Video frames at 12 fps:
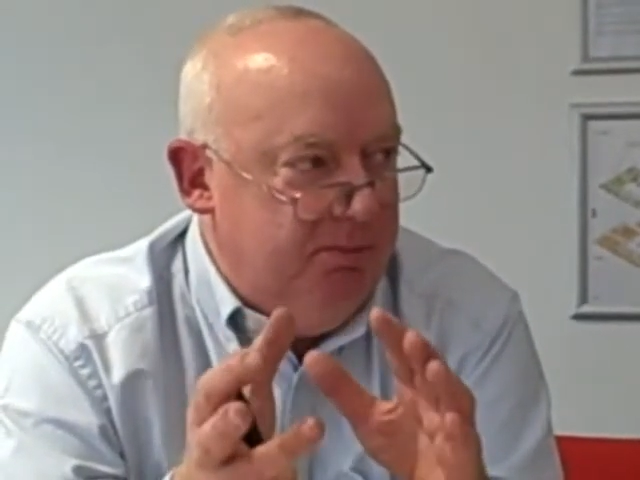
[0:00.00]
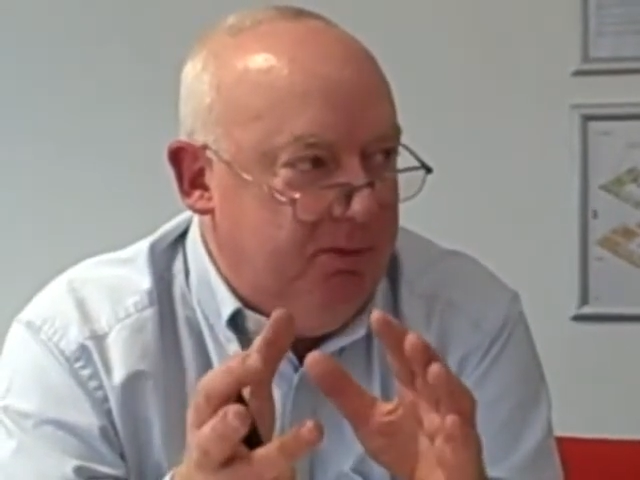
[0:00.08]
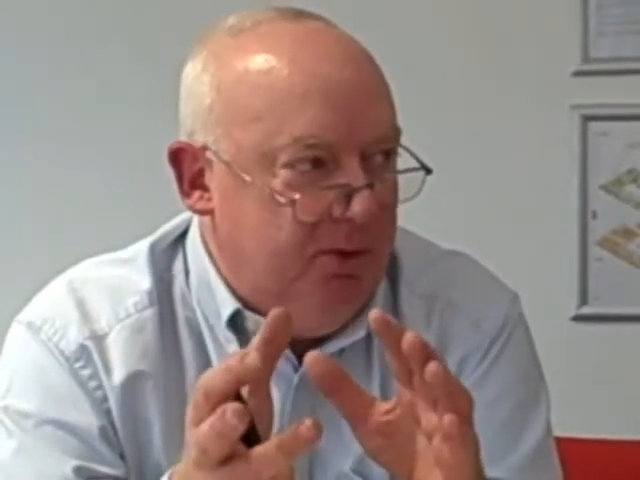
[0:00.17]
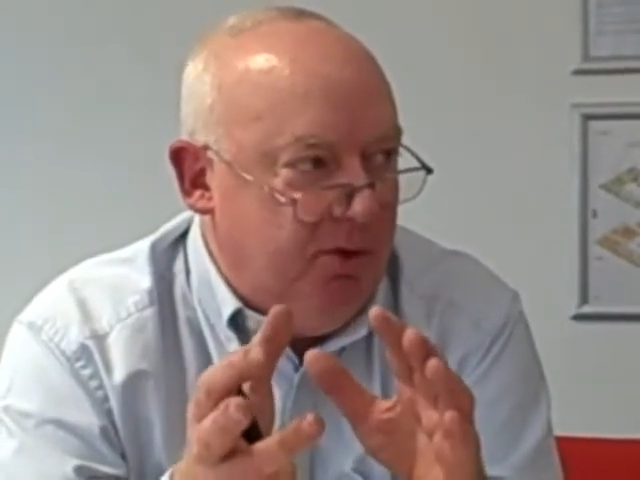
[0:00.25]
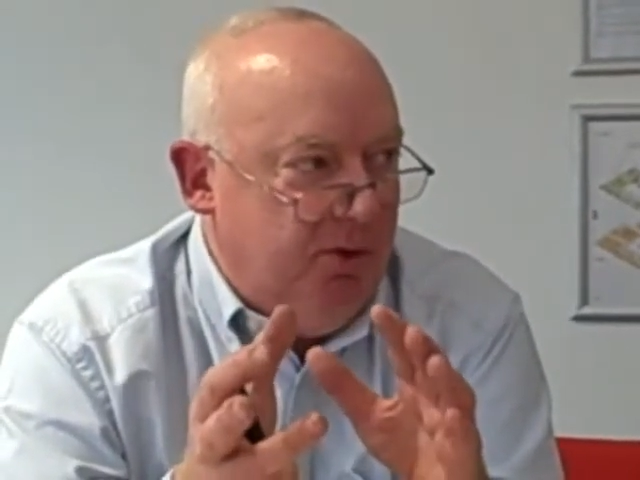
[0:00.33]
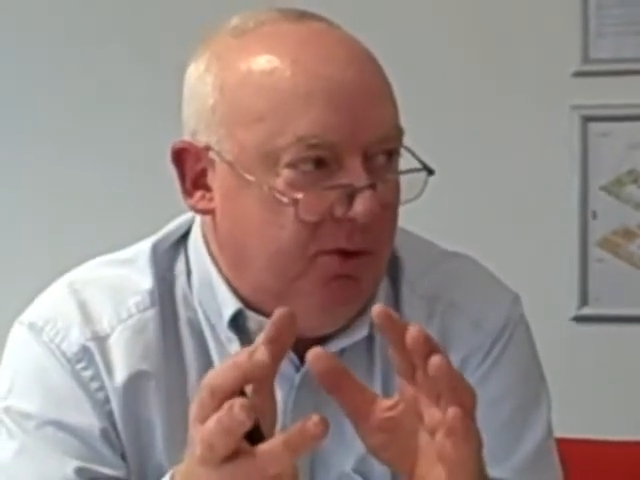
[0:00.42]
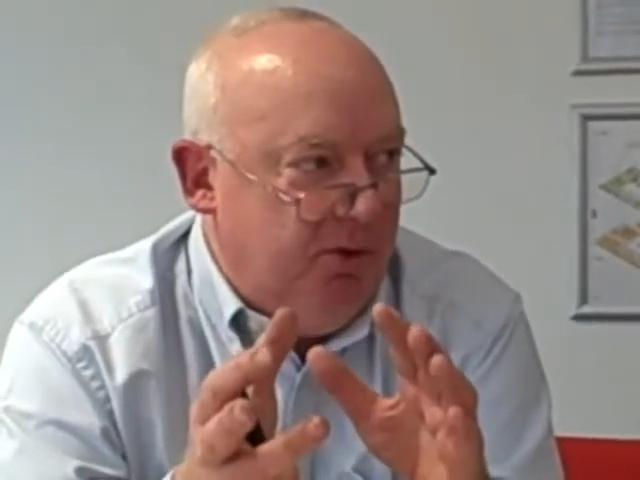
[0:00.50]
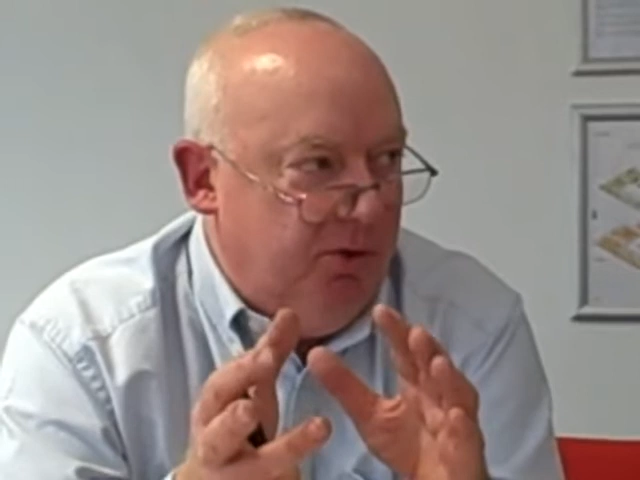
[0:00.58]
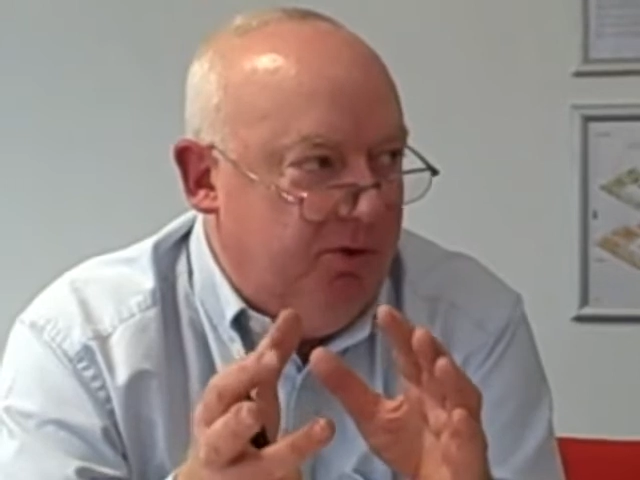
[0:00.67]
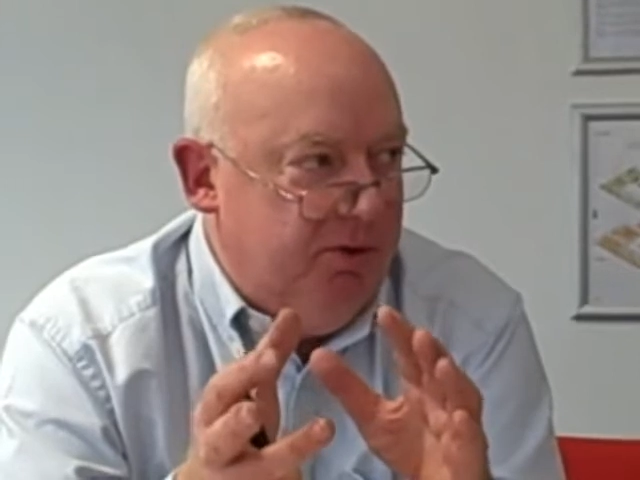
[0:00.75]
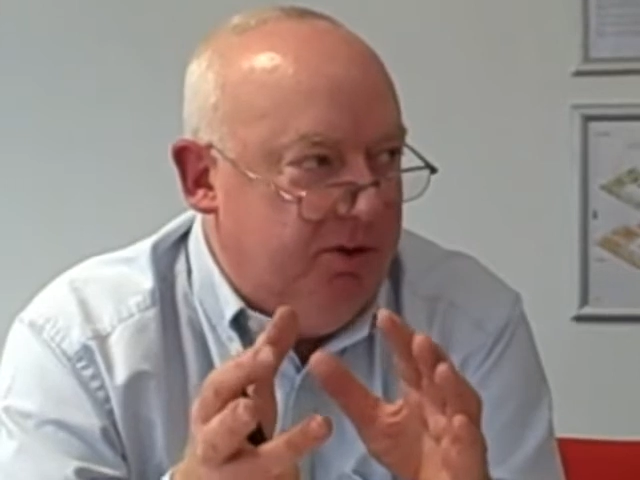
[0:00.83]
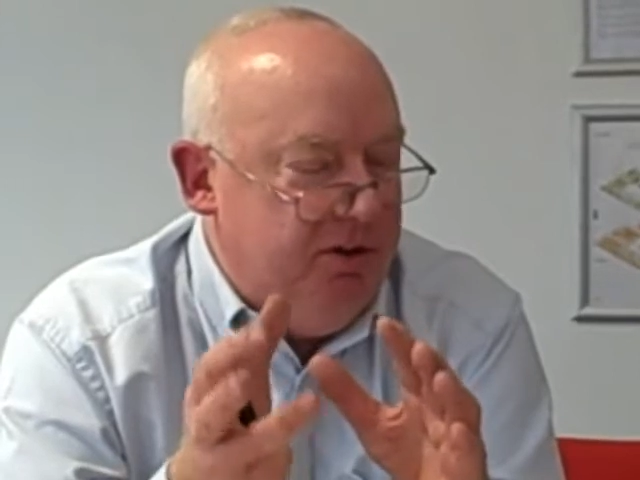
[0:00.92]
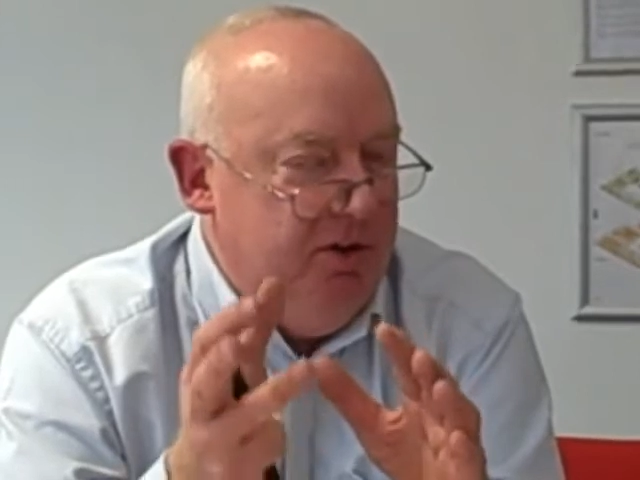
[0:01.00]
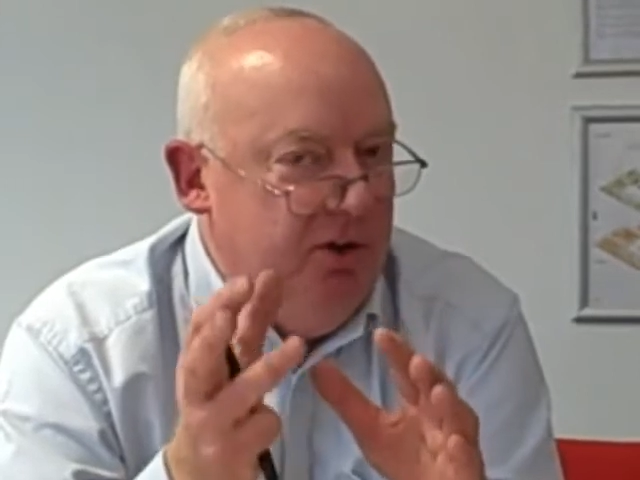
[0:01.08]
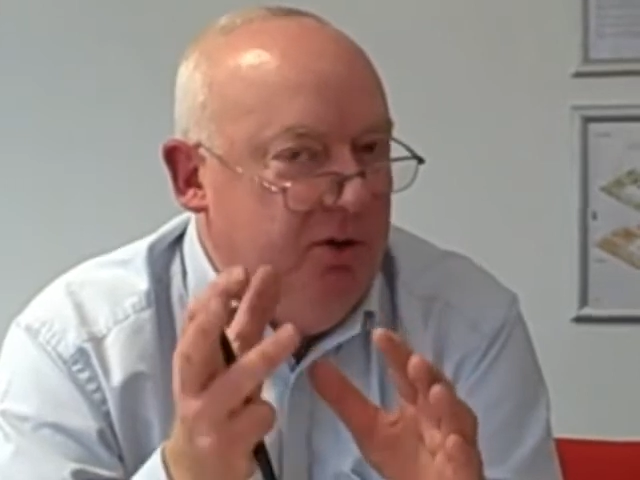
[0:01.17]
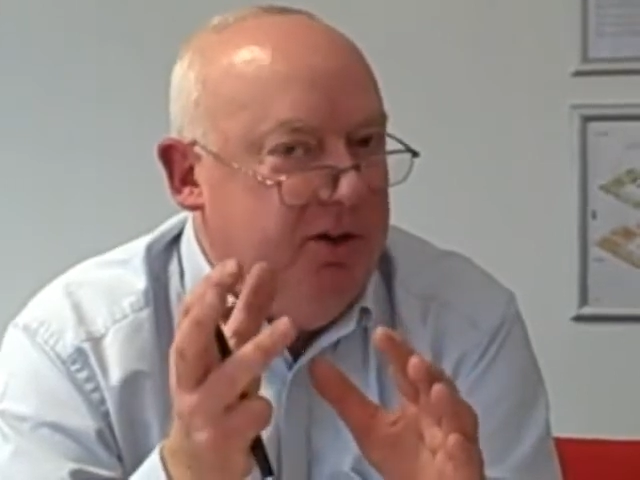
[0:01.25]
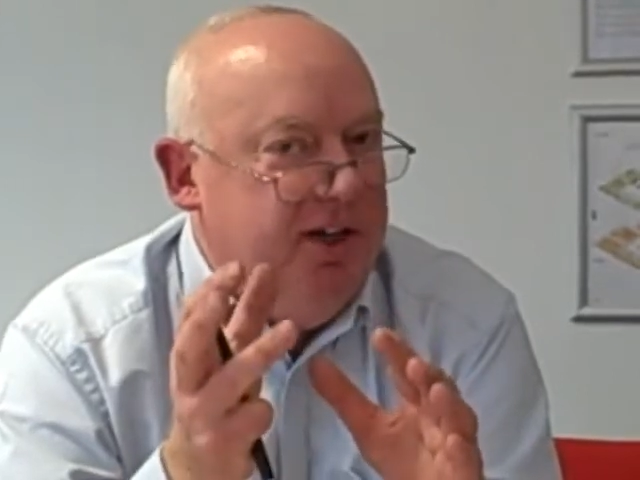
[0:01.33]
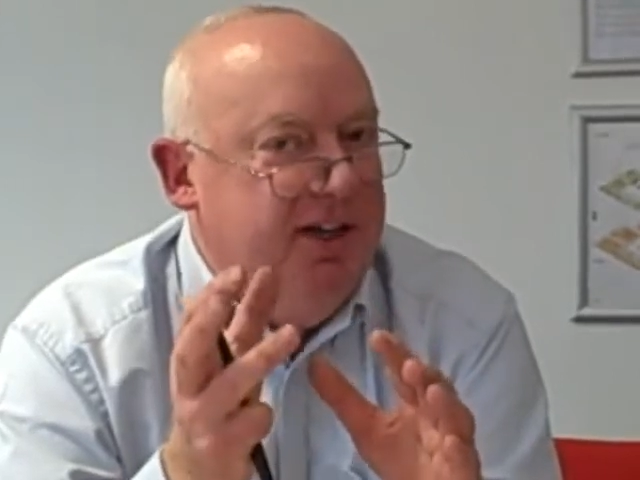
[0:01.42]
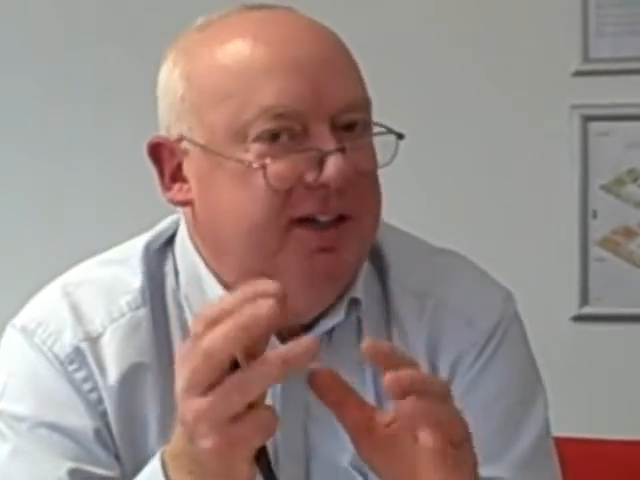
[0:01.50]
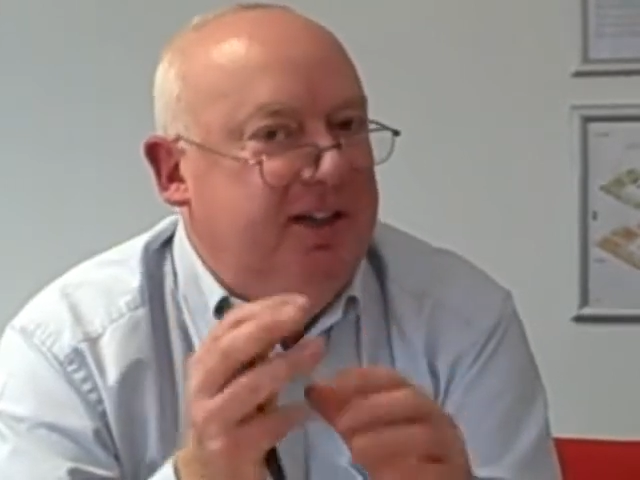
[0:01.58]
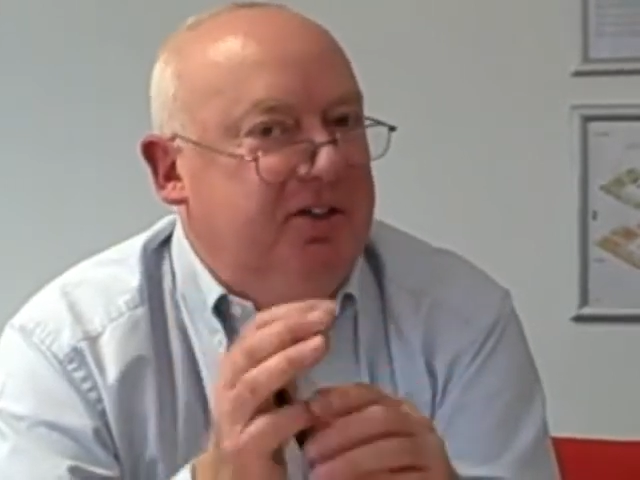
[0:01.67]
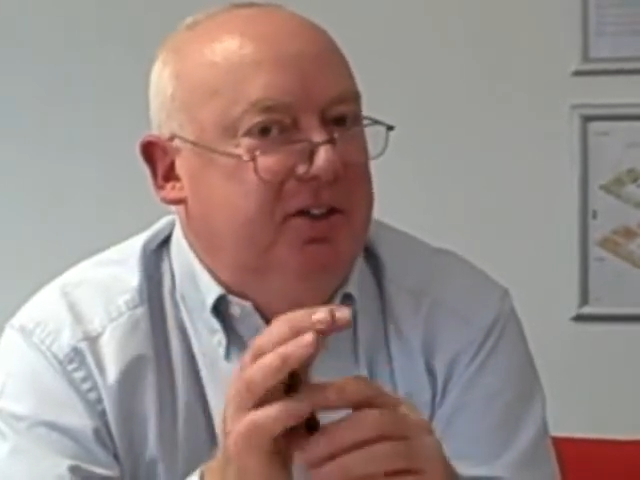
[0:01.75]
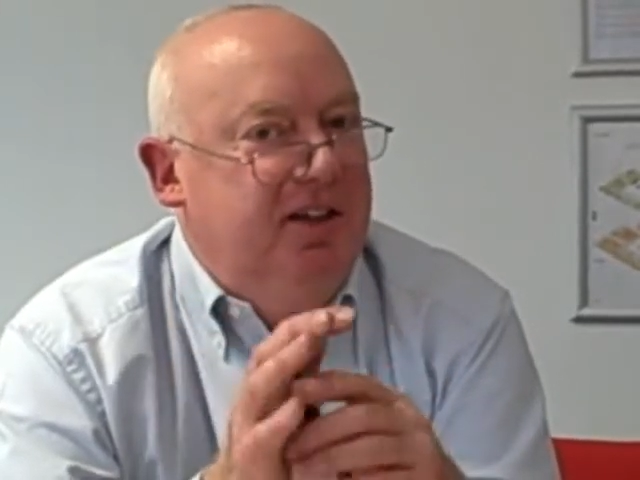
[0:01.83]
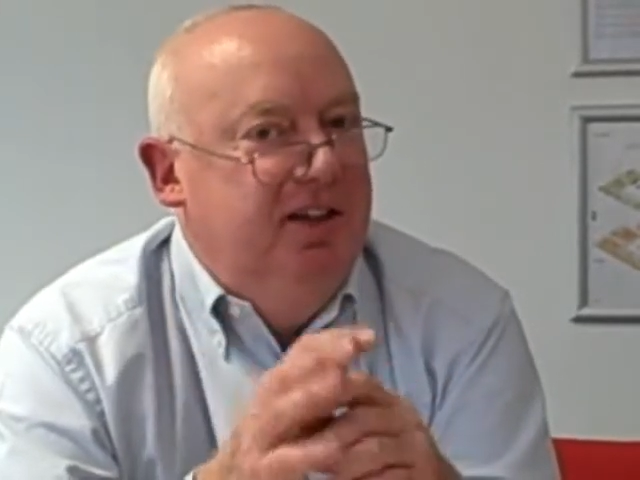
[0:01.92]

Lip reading: more looking at,